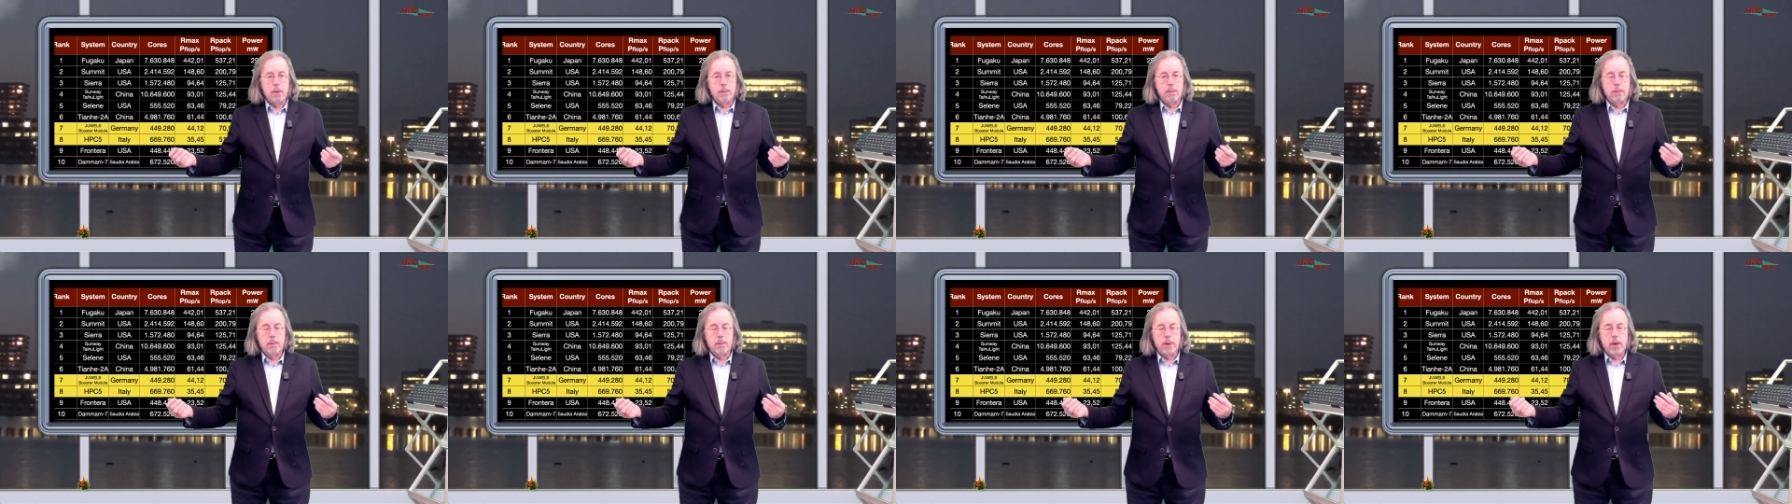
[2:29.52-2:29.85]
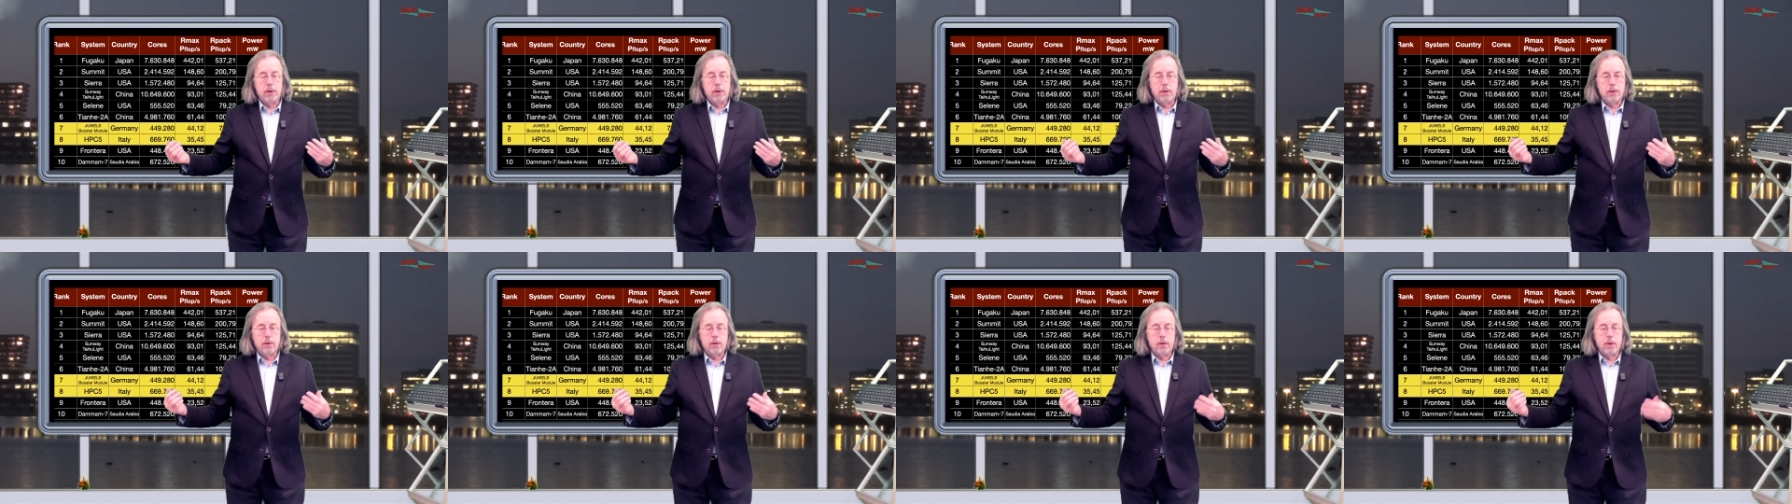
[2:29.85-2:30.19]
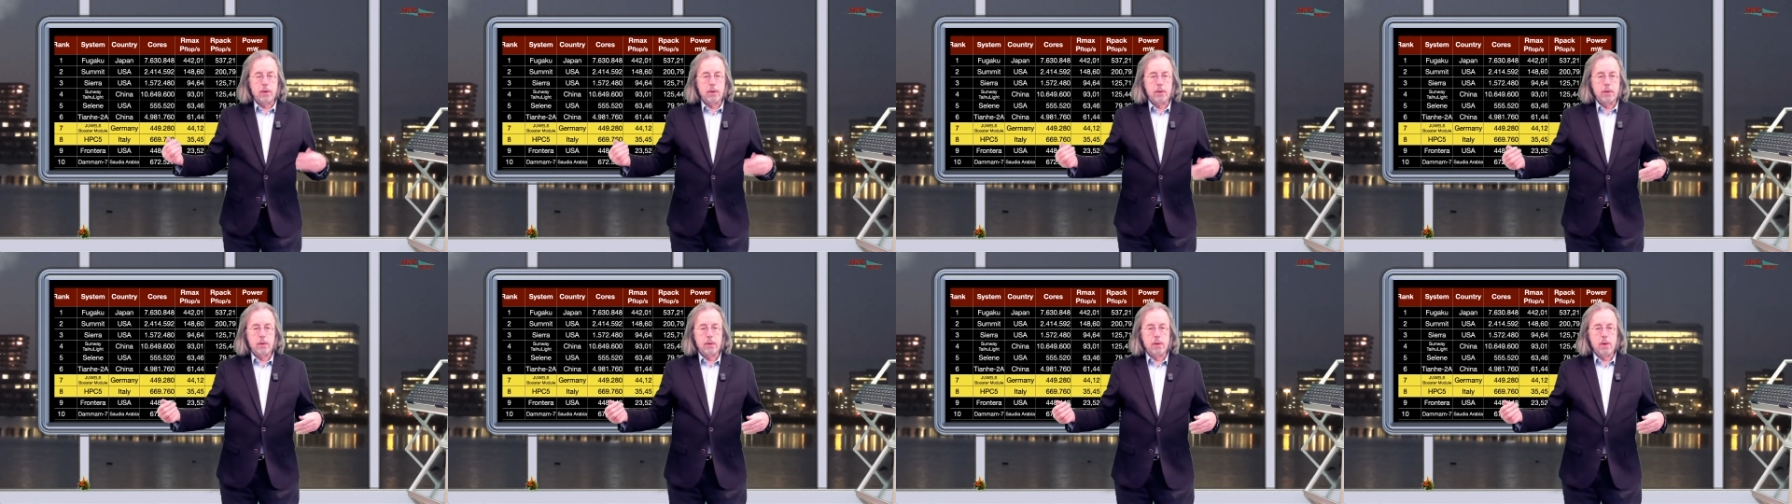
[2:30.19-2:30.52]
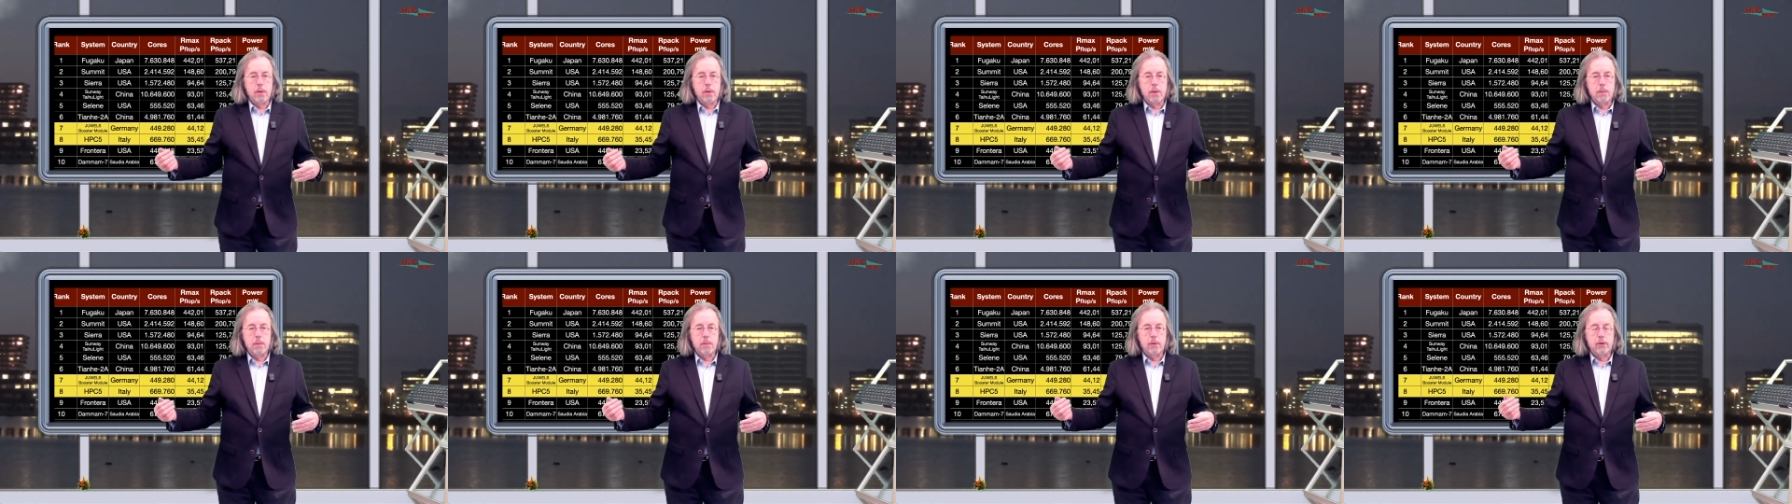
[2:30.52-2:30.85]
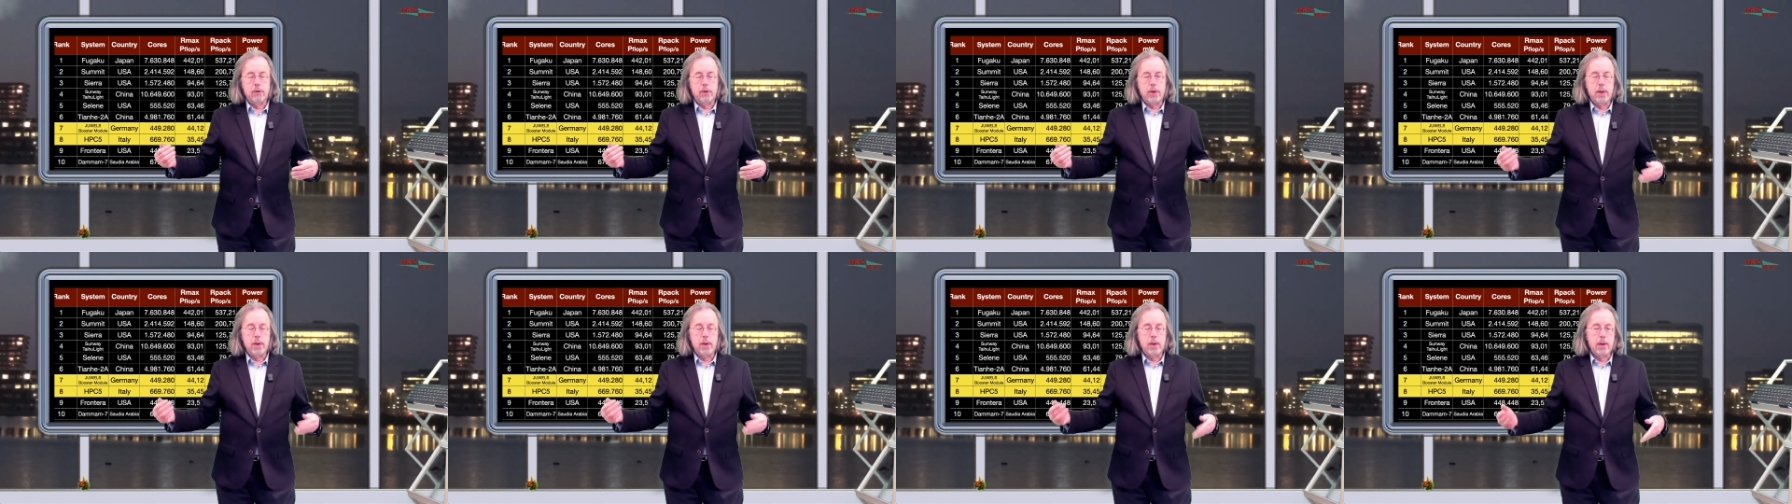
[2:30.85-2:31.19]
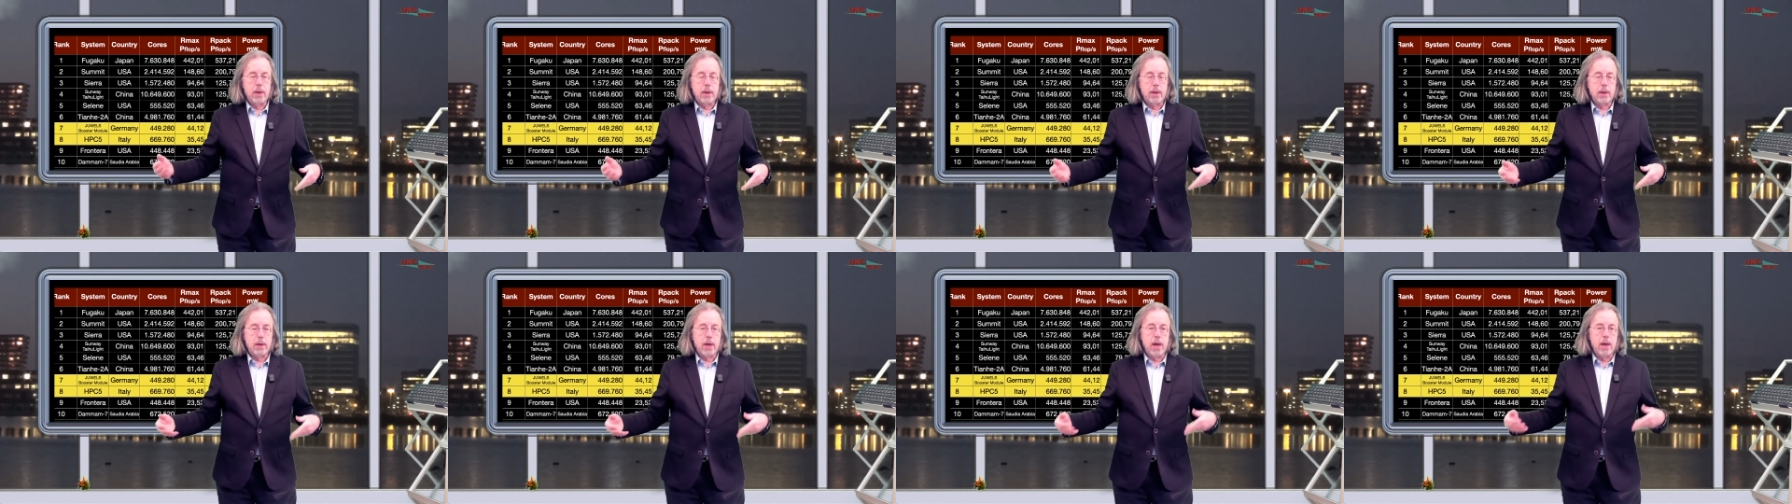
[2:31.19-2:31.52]
Um, it's a, a machine
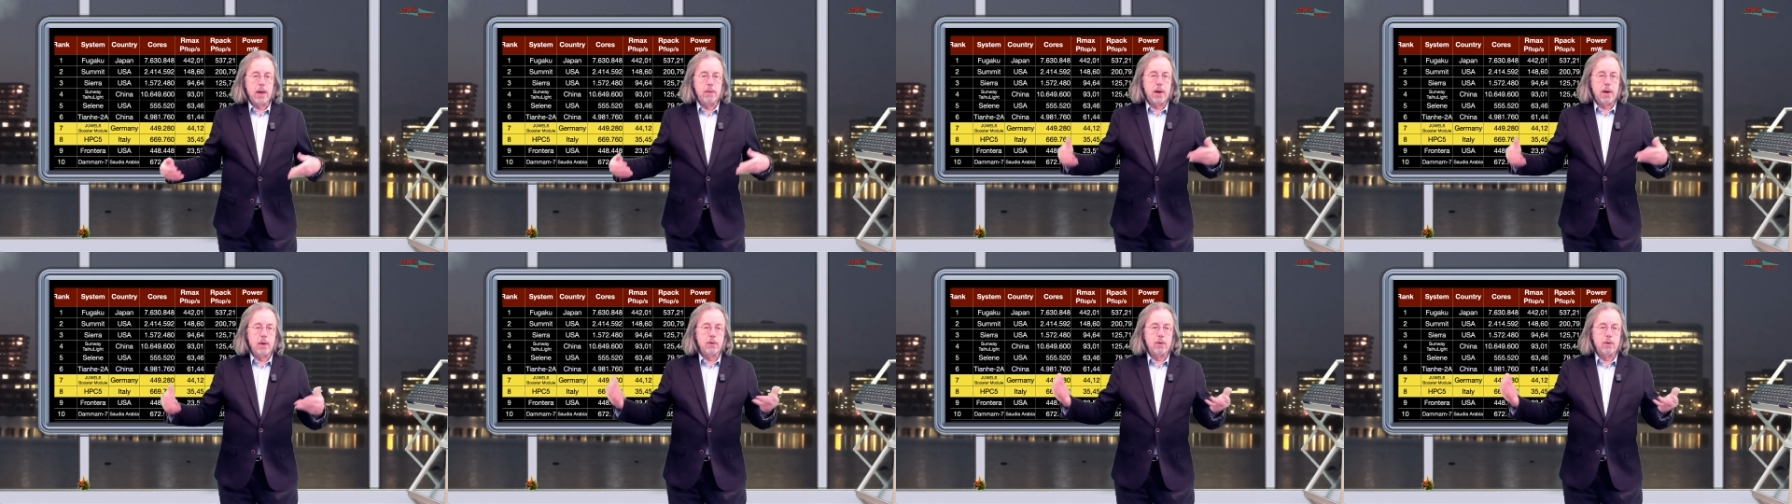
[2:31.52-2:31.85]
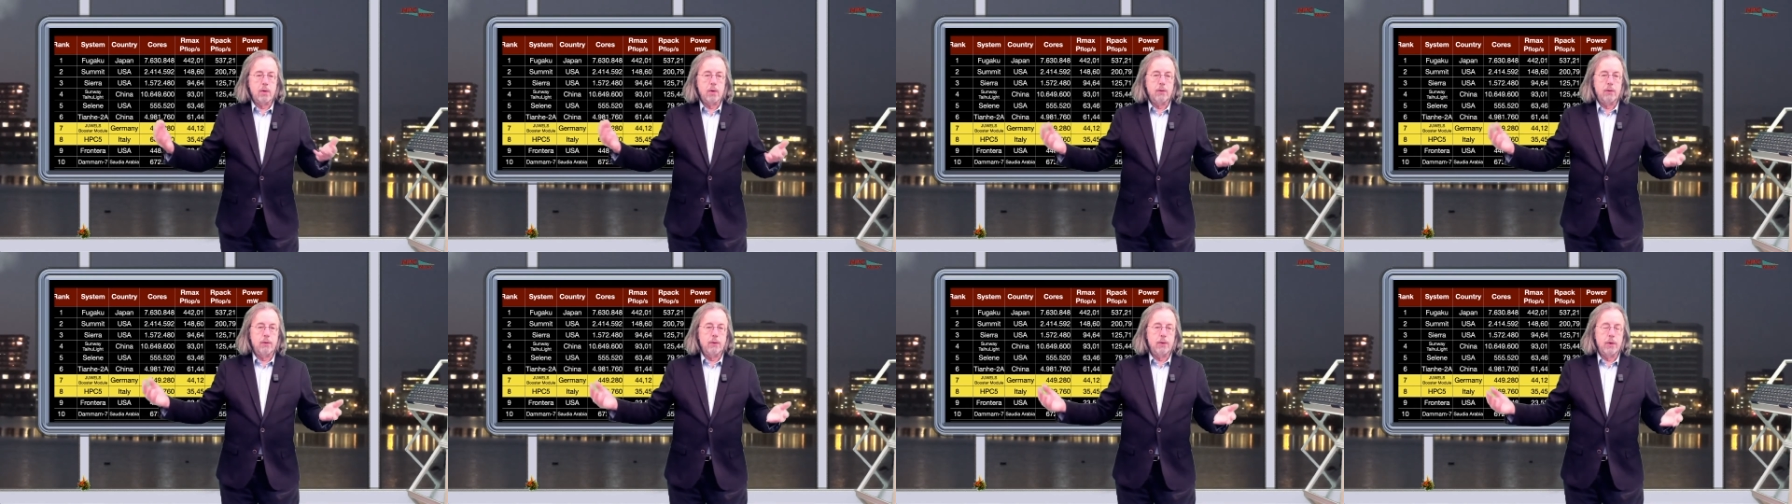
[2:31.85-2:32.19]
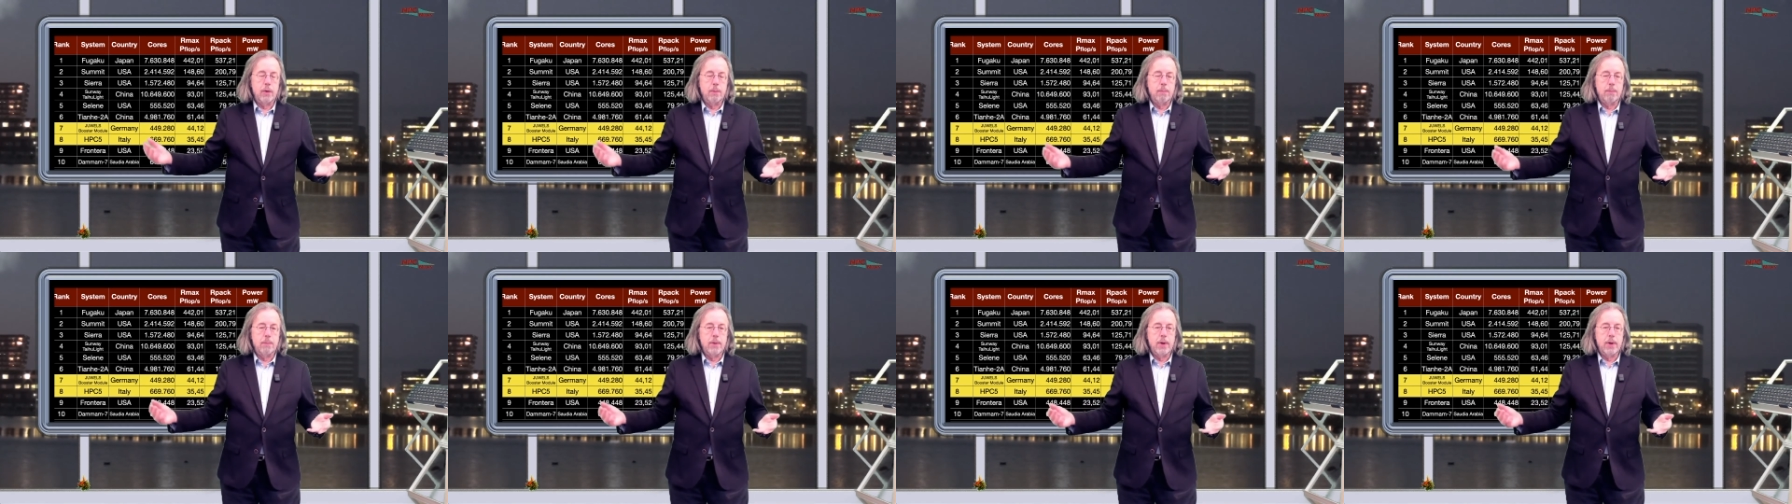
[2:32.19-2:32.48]
that came out of uh,